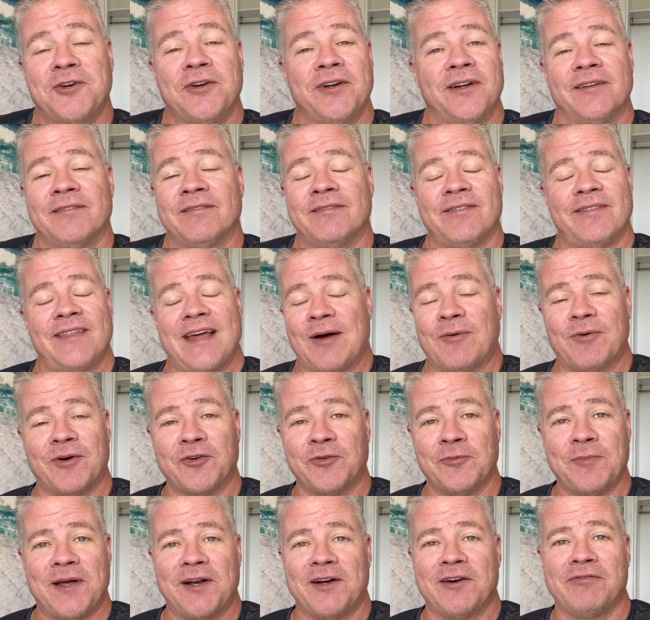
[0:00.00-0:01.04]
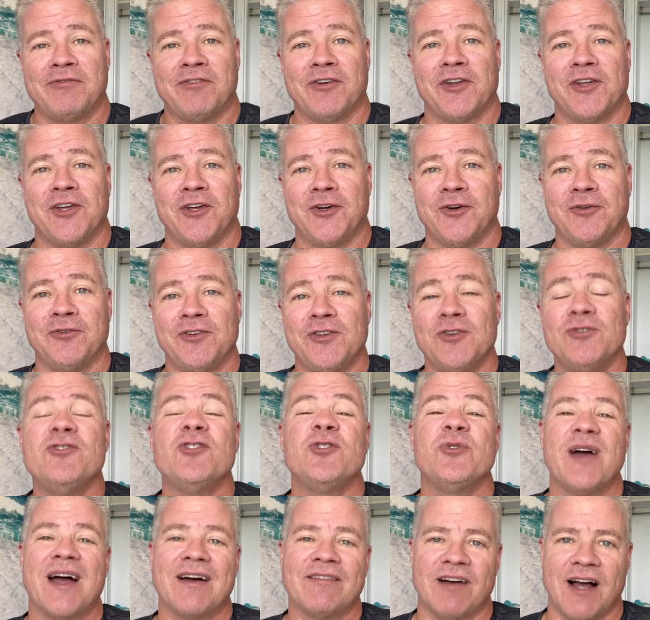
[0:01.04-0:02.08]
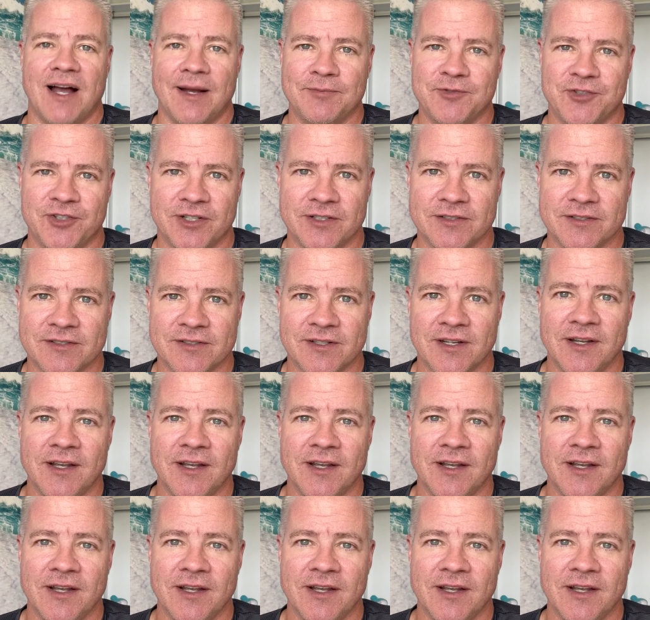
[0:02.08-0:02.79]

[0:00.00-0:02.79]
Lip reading: and if that works better for you, you do have options.